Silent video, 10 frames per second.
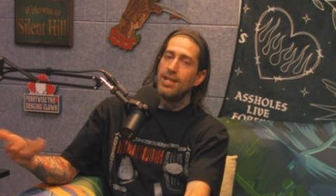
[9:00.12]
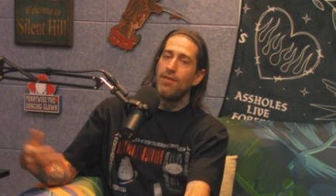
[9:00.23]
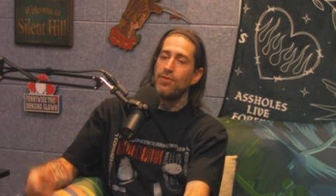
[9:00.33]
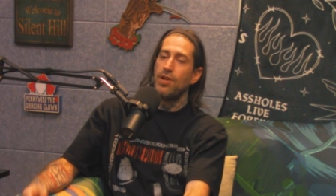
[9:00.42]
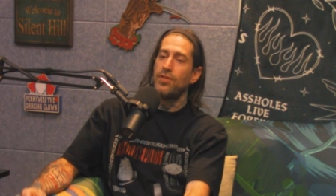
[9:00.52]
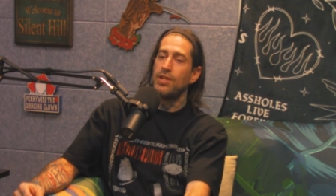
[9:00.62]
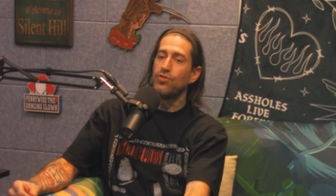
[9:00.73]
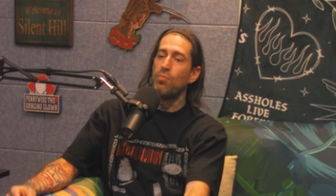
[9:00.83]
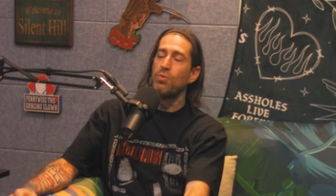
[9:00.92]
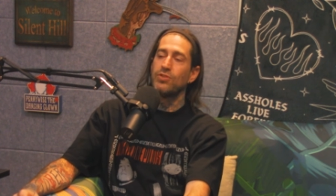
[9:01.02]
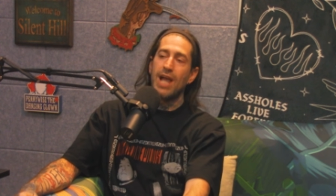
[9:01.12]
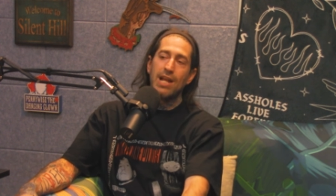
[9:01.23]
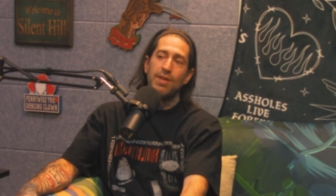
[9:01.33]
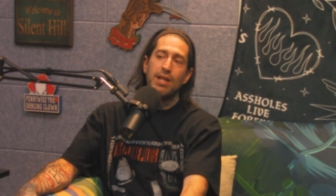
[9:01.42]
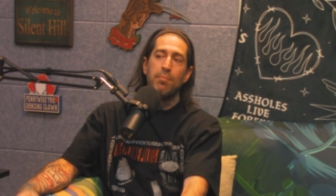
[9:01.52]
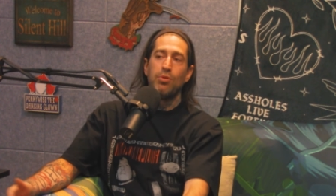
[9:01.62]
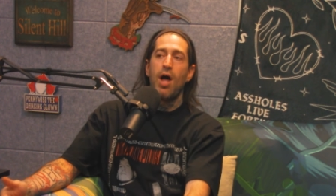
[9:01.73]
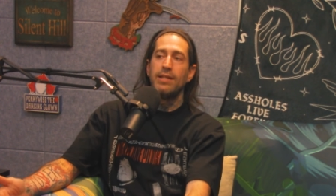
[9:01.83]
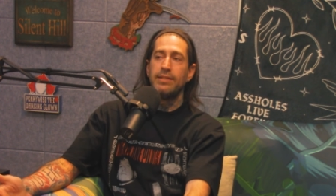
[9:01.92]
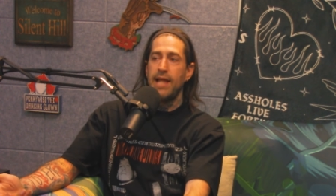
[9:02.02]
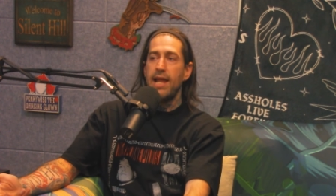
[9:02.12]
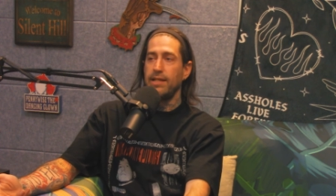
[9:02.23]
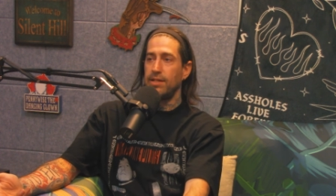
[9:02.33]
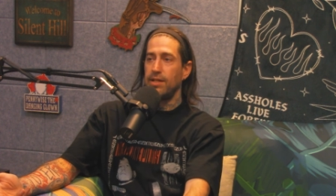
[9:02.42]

not for nothing. It's almost kind of like a blind date.